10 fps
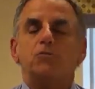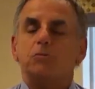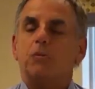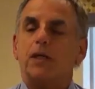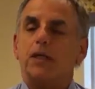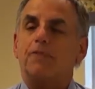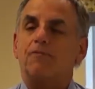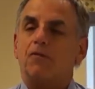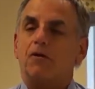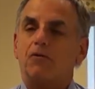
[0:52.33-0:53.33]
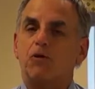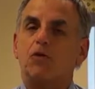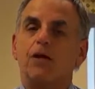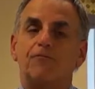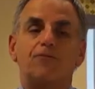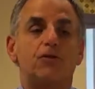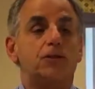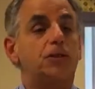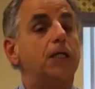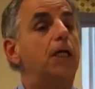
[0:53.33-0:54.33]
you spread that, grow that
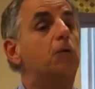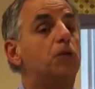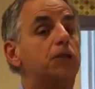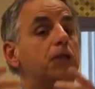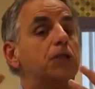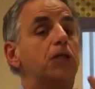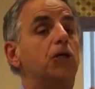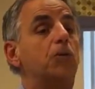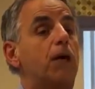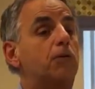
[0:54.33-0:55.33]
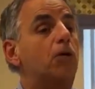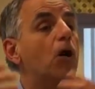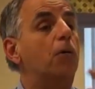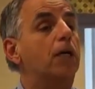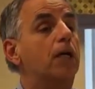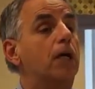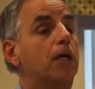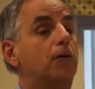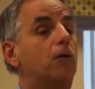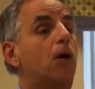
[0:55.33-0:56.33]
first seed, it will just continue on growing
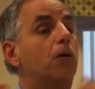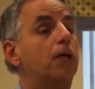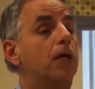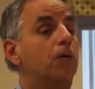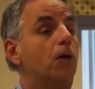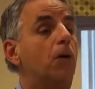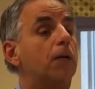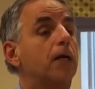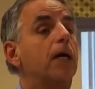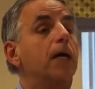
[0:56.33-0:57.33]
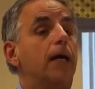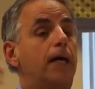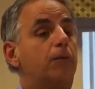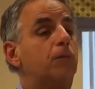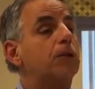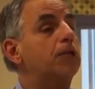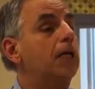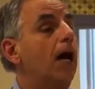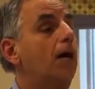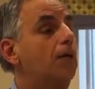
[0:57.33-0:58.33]
and growing and growing and
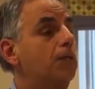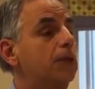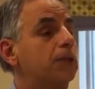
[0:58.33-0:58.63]
reaching out and